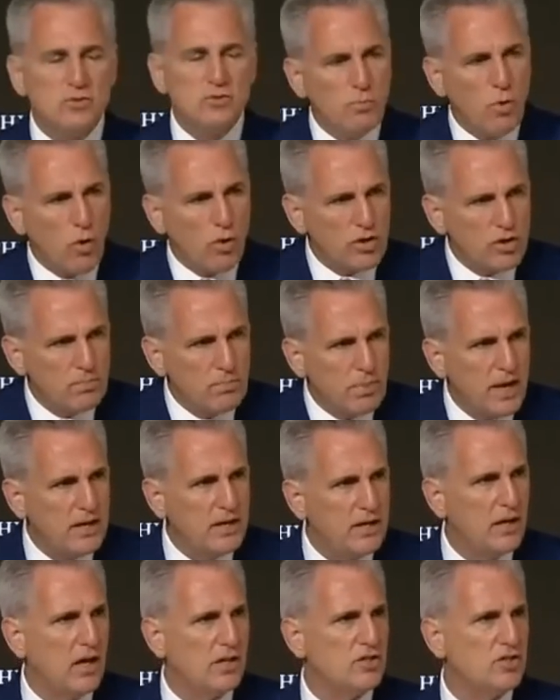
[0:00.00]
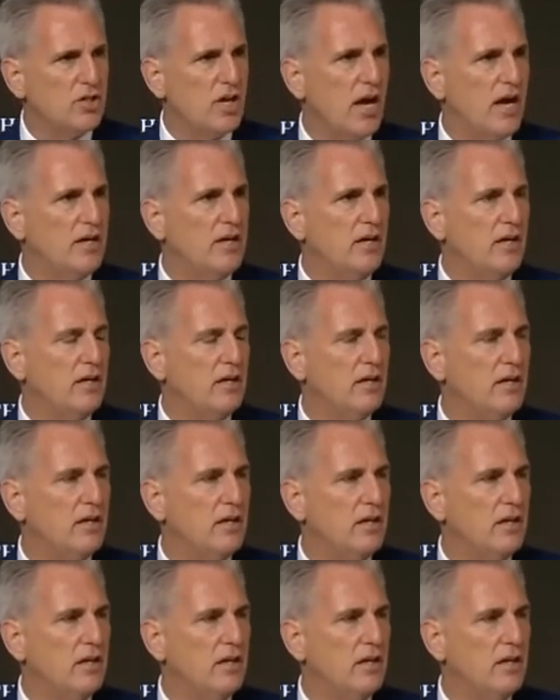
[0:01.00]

us more dependent on China,